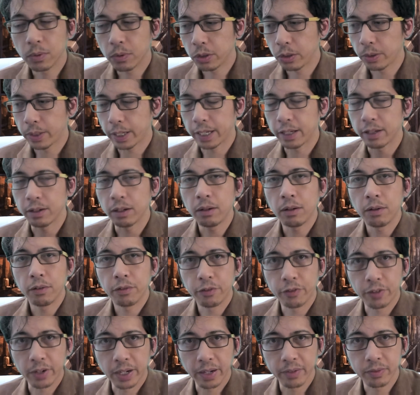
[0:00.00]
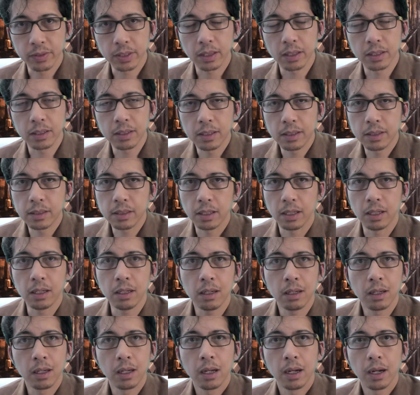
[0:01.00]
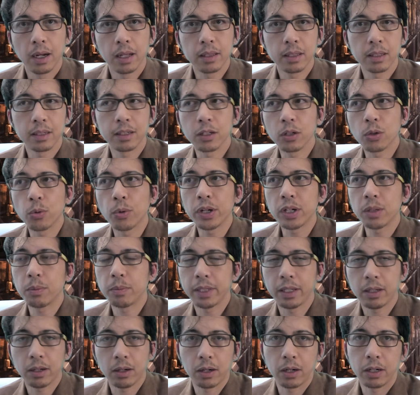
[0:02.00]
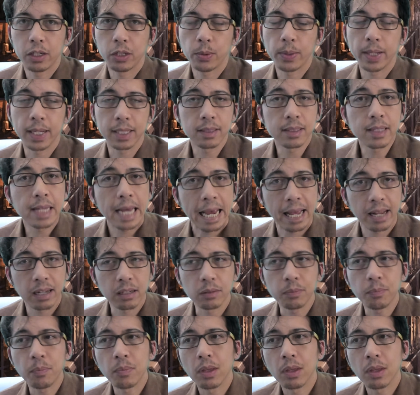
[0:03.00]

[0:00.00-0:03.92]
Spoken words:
you add 5 to the DC, and then incredibly hard, you add 10.